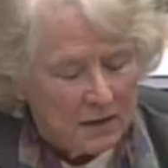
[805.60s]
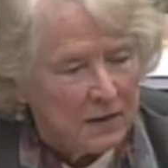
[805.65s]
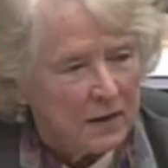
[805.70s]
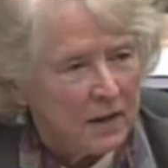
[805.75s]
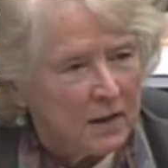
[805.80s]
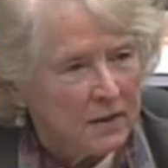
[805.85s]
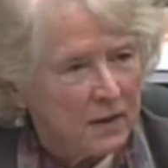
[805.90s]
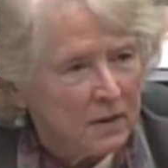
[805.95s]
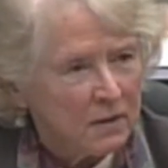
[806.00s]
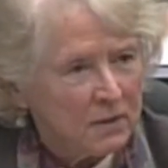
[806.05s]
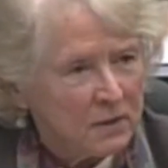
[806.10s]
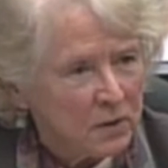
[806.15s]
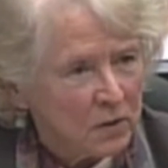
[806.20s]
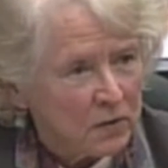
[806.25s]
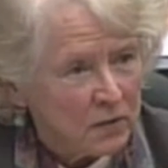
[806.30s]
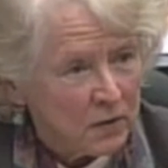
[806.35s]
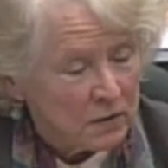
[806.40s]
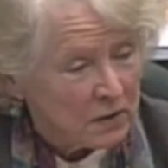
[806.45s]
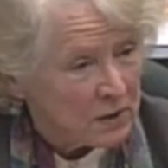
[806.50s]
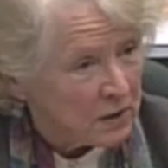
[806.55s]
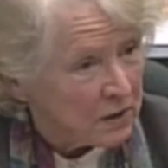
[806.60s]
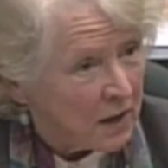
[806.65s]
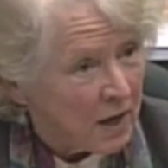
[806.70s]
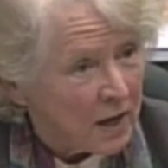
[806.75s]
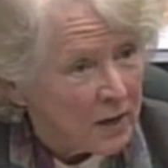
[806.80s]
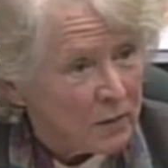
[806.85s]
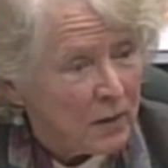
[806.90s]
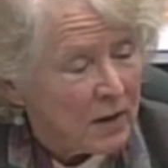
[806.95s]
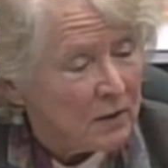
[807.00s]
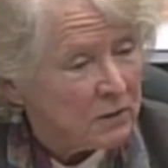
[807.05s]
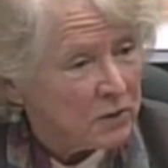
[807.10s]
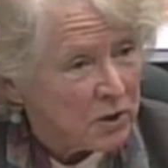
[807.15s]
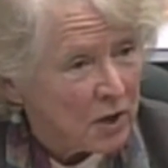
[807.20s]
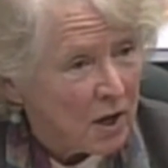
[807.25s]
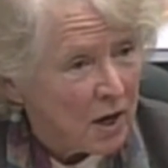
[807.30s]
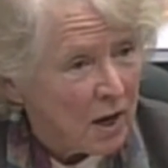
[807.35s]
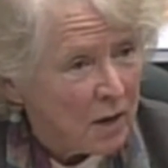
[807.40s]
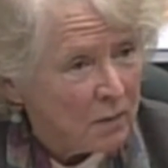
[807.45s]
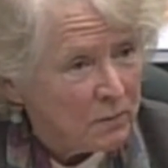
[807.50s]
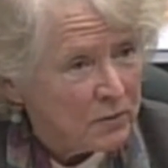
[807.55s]
There's a lot about
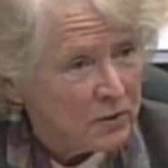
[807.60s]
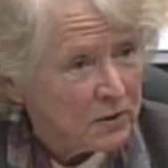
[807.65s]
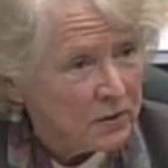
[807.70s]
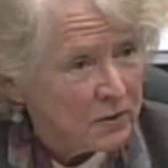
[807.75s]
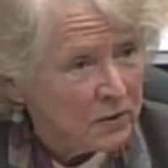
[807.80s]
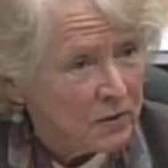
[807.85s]
jobs.